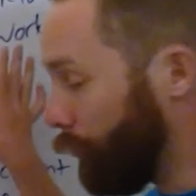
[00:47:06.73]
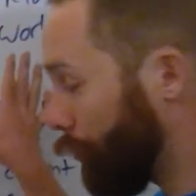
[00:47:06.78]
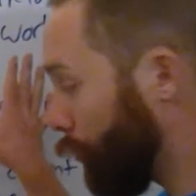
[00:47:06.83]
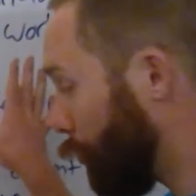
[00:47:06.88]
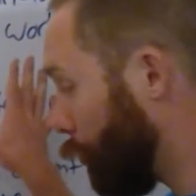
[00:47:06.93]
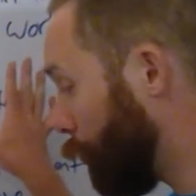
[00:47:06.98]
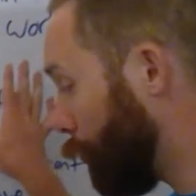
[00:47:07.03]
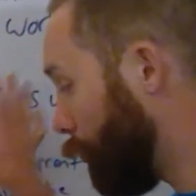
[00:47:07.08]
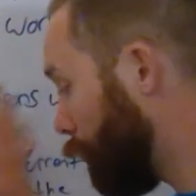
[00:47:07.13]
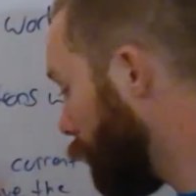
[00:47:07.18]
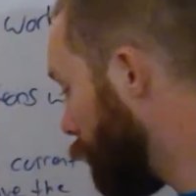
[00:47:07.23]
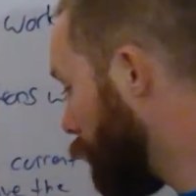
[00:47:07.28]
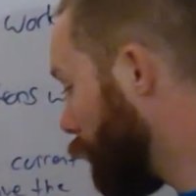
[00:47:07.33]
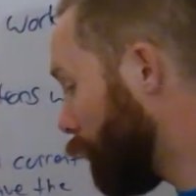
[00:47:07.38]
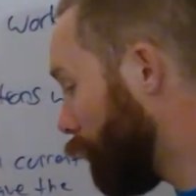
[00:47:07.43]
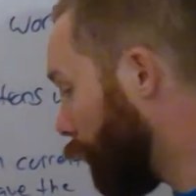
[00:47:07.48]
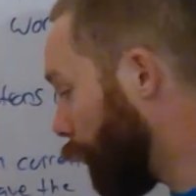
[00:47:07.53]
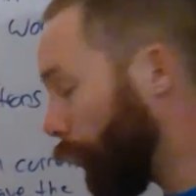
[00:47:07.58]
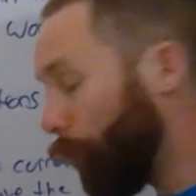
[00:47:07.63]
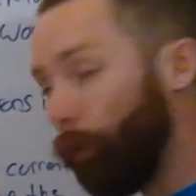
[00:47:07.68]
joules,
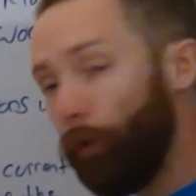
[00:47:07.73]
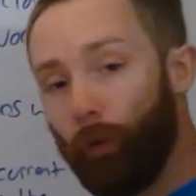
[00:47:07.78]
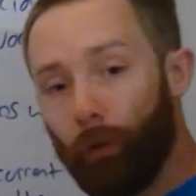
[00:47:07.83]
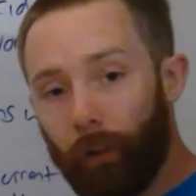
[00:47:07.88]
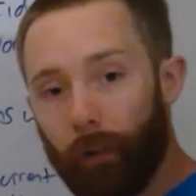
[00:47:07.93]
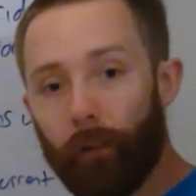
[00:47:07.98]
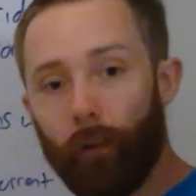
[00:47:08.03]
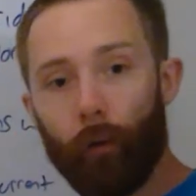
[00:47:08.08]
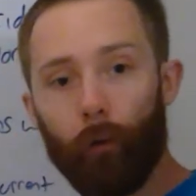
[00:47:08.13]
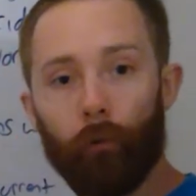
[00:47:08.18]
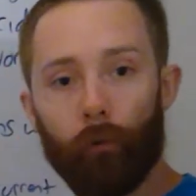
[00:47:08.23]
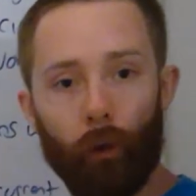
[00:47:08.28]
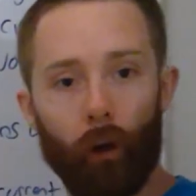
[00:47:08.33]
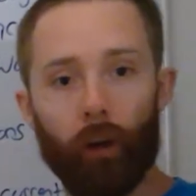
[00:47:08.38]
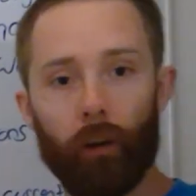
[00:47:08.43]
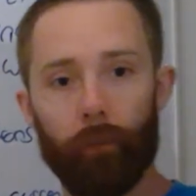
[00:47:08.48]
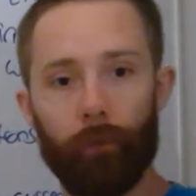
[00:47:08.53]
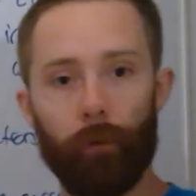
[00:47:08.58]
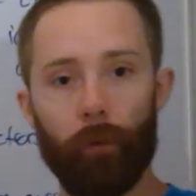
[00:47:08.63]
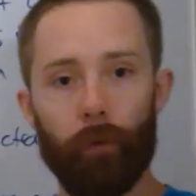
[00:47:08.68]
done it all in those
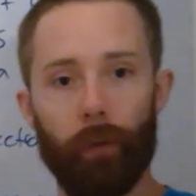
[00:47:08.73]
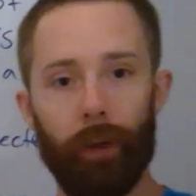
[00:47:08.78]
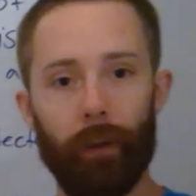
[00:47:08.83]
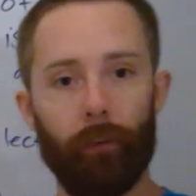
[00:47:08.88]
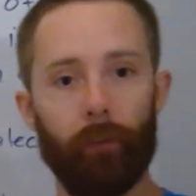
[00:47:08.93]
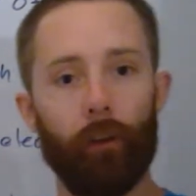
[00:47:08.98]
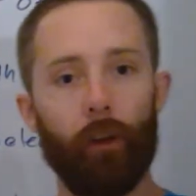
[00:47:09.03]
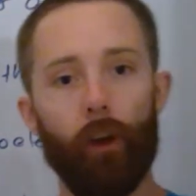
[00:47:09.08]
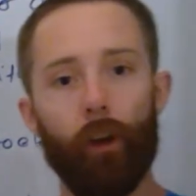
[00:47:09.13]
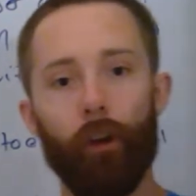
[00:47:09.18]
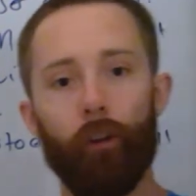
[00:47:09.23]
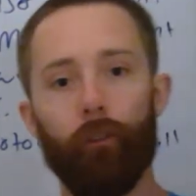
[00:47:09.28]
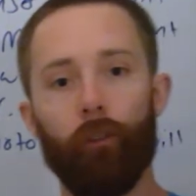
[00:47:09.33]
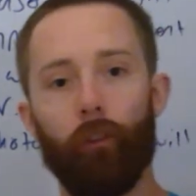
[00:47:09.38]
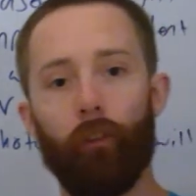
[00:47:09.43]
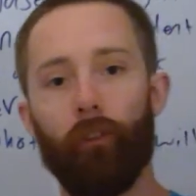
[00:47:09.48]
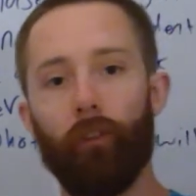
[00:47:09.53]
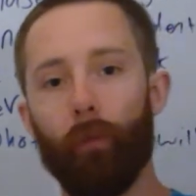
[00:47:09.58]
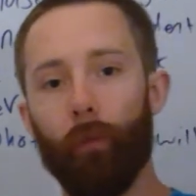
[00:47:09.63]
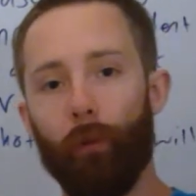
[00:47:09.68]
kind of units,
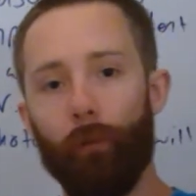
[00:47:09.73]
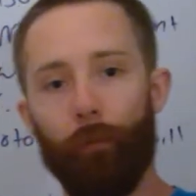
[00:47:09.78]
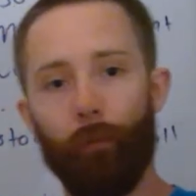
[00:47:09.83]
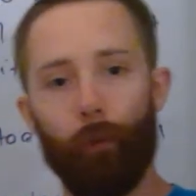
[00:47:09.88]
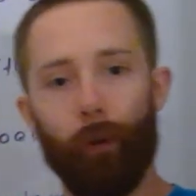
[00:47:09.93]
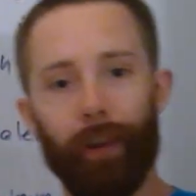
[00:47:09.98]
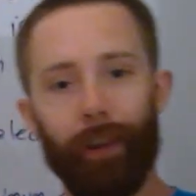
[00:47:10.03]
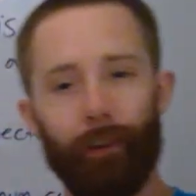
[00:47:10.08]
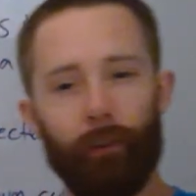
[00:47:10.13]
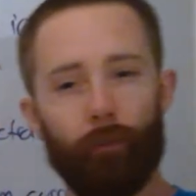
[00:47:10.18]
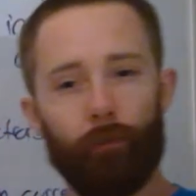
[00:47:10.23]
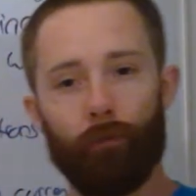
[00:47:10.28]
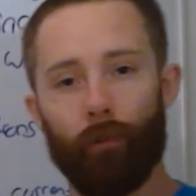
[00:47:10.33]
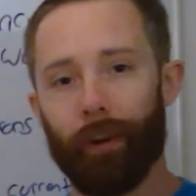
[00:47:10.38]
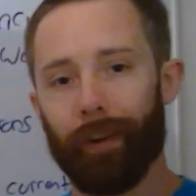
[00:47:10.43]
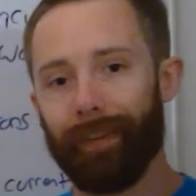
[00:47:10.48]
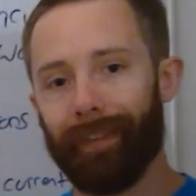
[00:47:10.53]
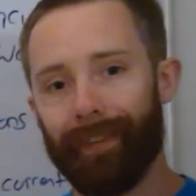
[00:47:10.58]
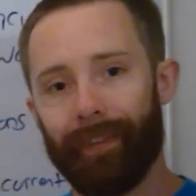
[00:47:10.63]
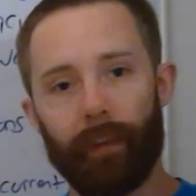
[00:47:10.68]
just to avoid
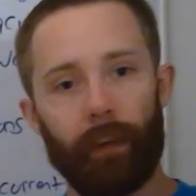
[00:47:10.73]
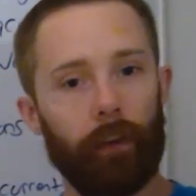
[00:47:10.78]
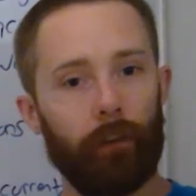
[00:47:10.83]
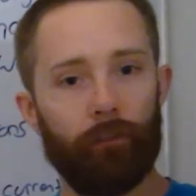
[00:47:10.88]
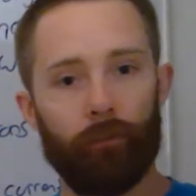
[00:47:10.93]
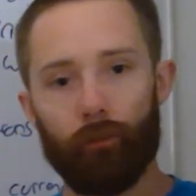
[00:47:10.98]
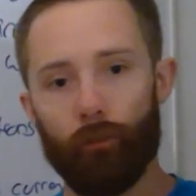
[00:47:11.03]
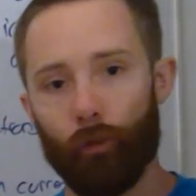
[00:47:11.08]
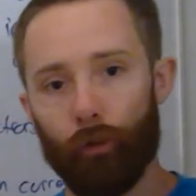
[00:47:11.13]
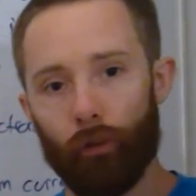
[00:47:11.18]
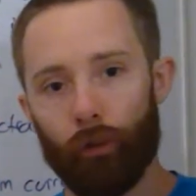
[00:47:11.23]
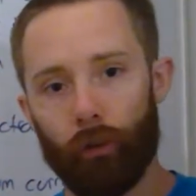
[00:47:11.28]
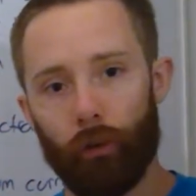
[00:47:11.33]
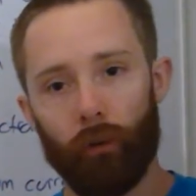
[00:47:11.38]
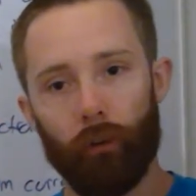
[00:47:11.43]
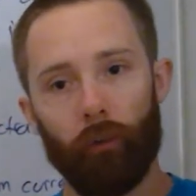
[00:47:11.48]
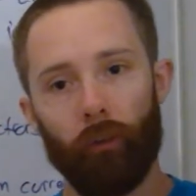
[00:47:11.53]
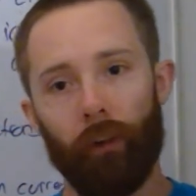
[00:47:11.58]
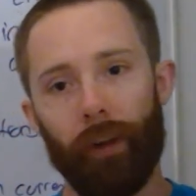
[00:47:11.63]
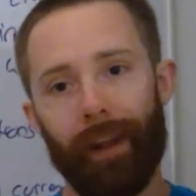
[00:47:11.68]
trying to take
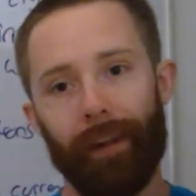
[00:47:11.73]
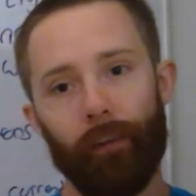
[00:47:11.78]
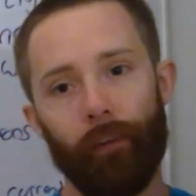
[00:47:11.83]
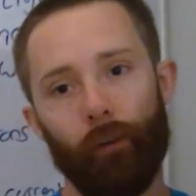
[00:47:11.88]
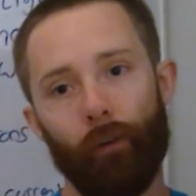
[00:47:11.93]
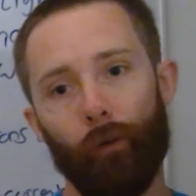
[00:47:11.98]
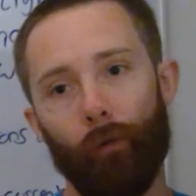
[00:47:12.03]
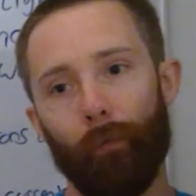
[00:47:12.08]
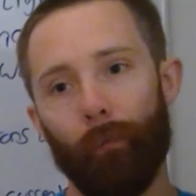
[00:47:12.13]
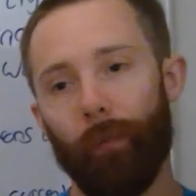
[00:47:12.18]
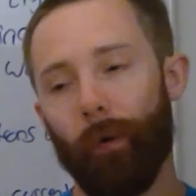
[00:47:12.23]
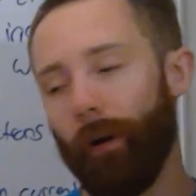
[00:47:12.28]
shortcuts and ending up